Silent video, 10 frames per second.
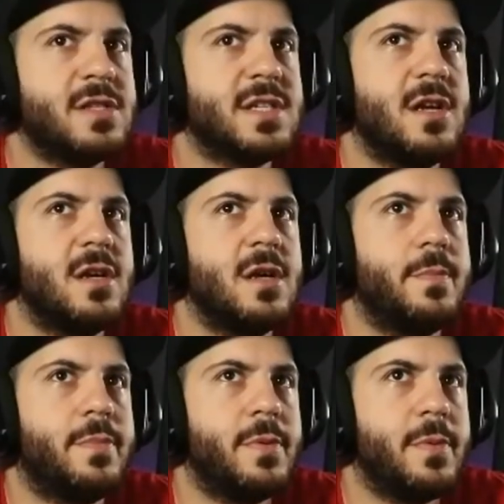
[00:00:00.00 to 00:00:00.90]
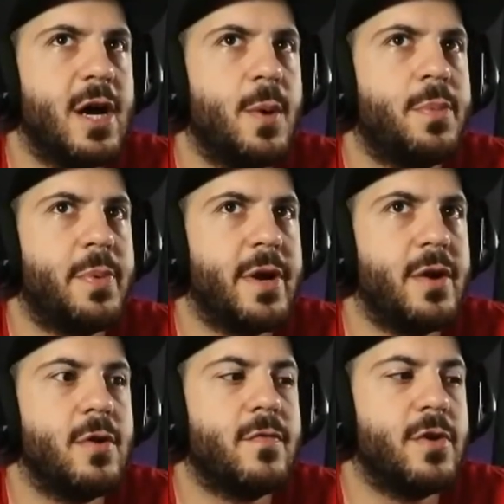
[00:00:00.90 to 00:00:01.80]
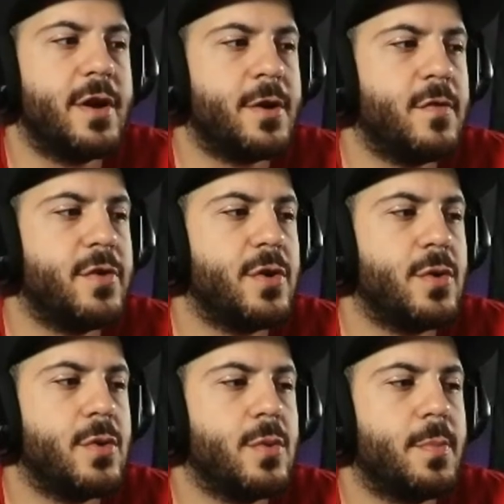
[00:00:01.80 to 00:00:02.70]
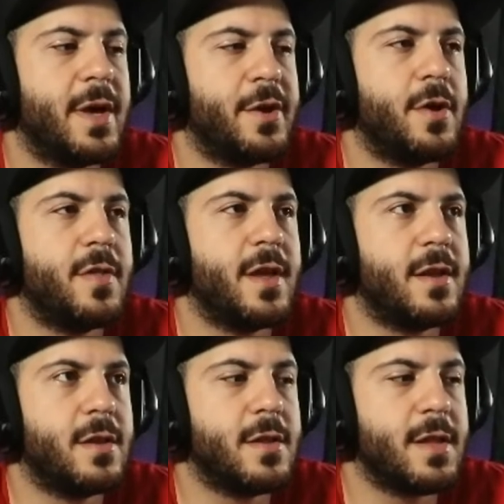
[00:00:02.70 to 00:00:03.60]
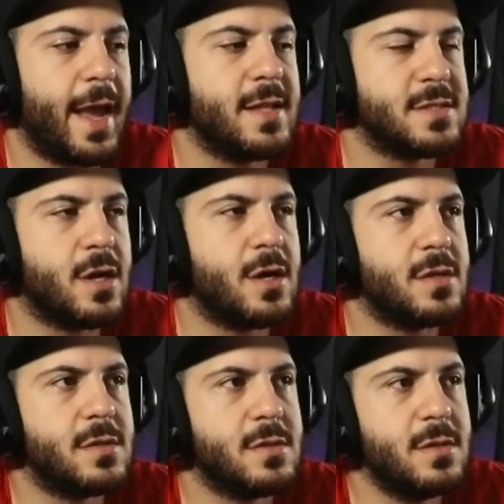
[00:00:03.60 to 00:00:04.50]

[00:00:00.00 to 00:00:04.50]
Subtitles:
gonna help prepare you for an interview better than the hands-on